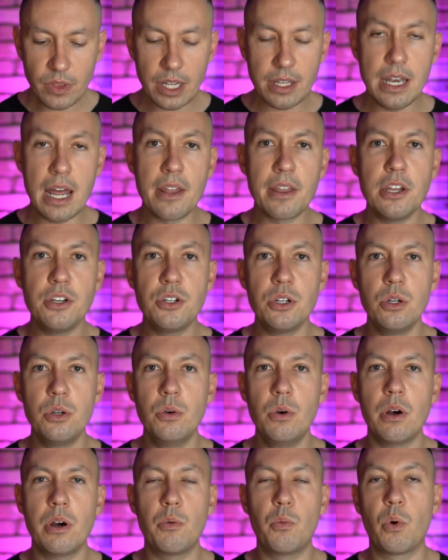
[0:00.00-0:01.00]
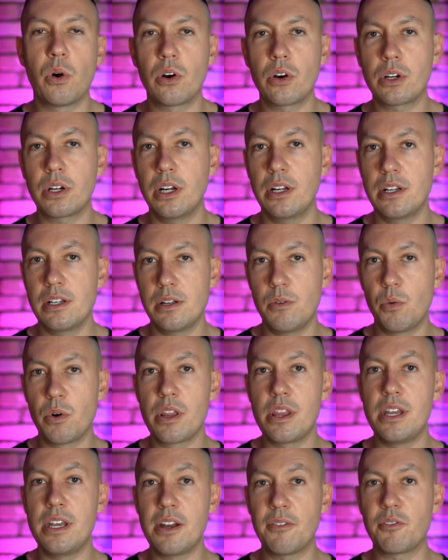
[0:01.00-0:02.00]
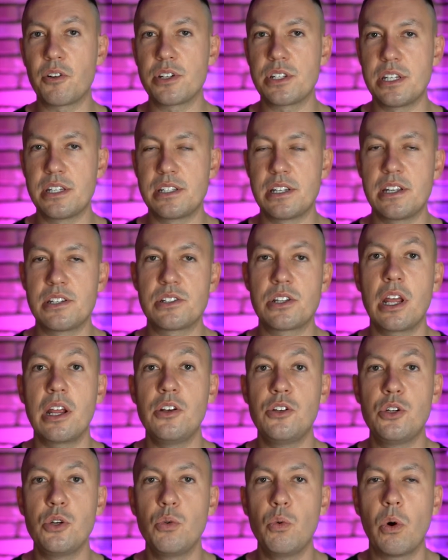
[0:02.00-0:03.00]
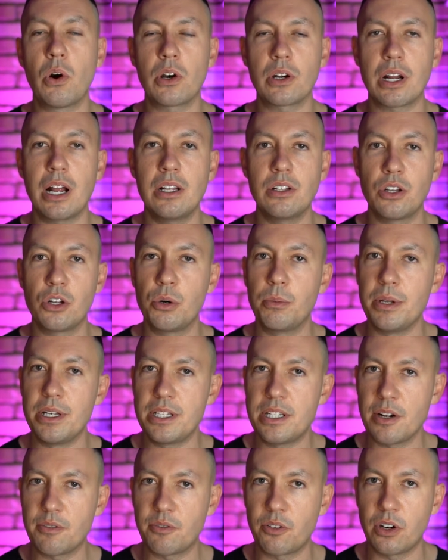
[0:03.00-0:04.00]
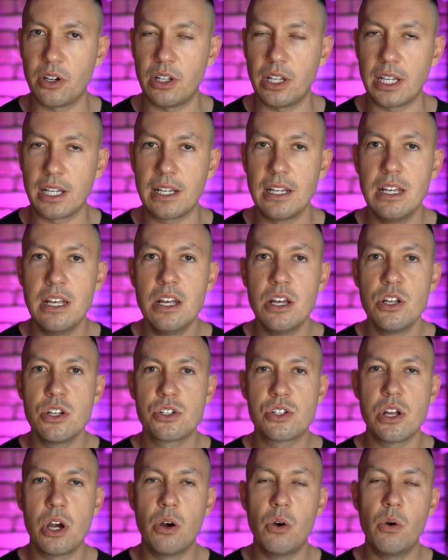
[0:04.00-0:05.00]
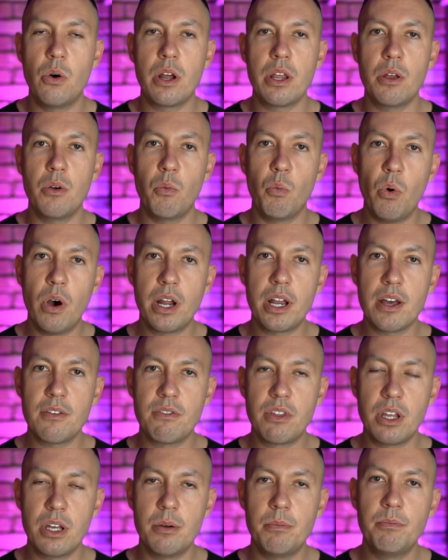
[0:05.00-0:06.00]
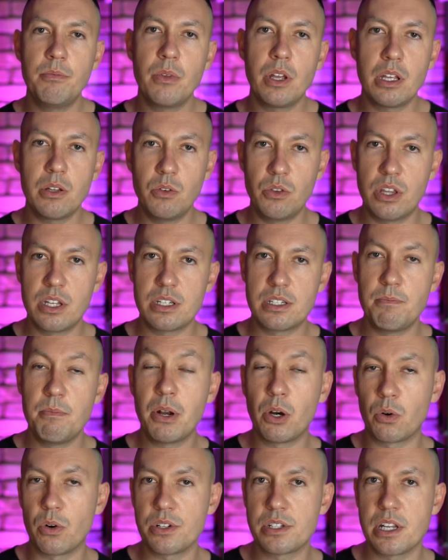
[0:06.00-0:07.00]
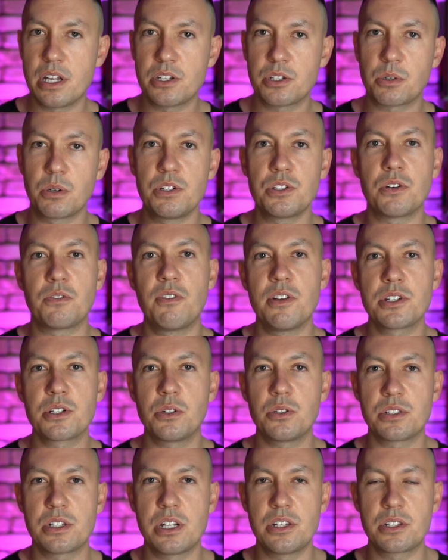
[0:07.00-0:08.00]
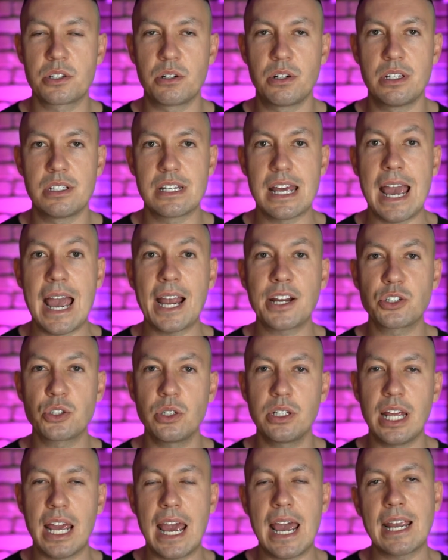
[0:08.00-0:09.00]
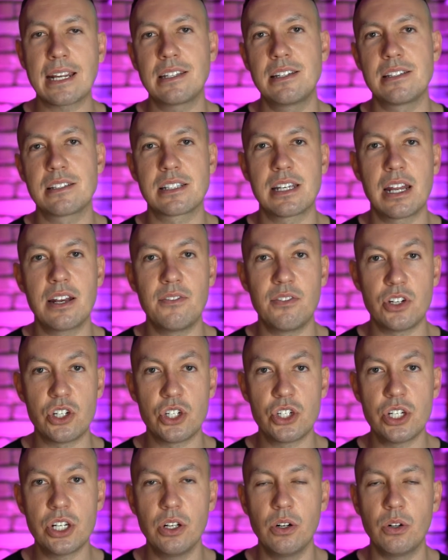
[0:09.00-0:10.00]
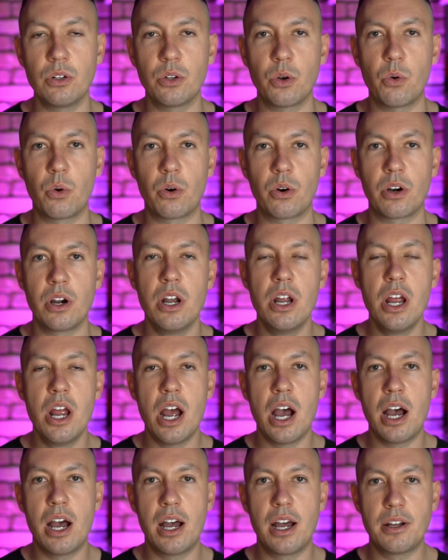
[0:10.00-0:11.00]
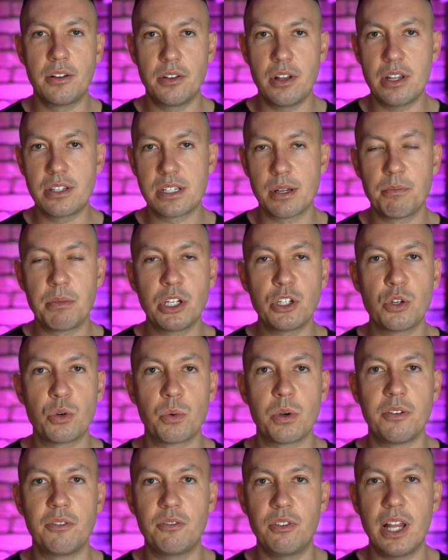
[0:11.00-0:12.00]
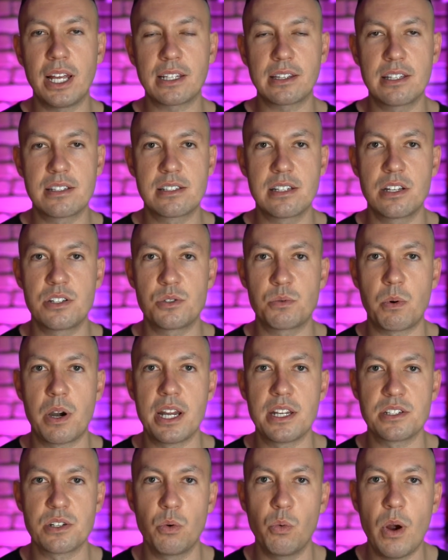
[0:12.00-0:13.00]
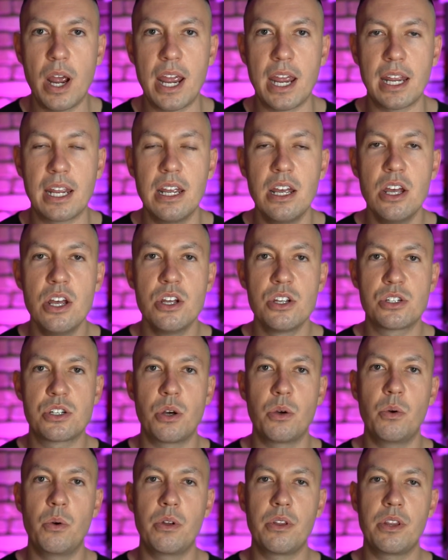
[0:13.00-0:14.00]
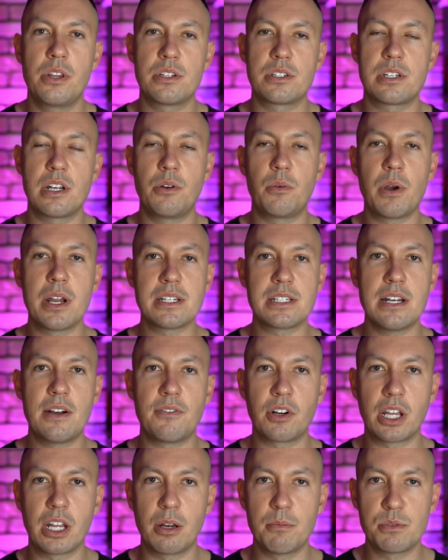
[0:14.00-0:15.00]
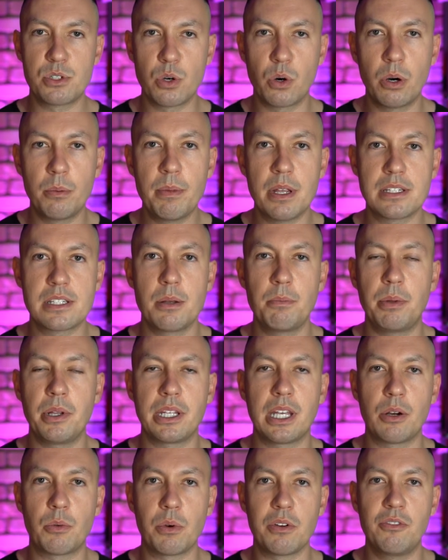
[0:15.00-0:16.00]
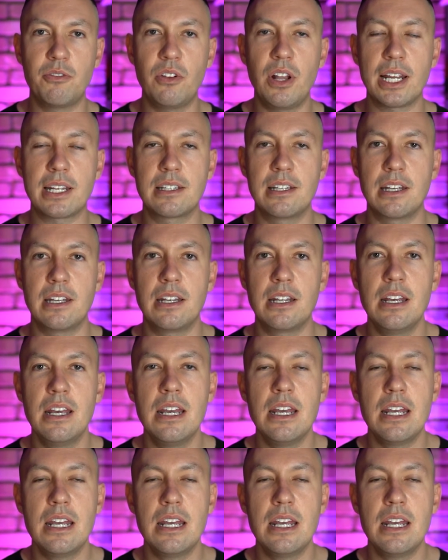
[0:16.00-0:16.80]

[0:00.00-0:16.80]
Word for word: Now they do work, one of the differences is they do work a little bit differently. So one of them, those mineral sunscreens or physical sunscreens, actually act as kind of a shield or uh, something to reflect the sun's rays away. So the sun rays get absorbed; they simply get reflected.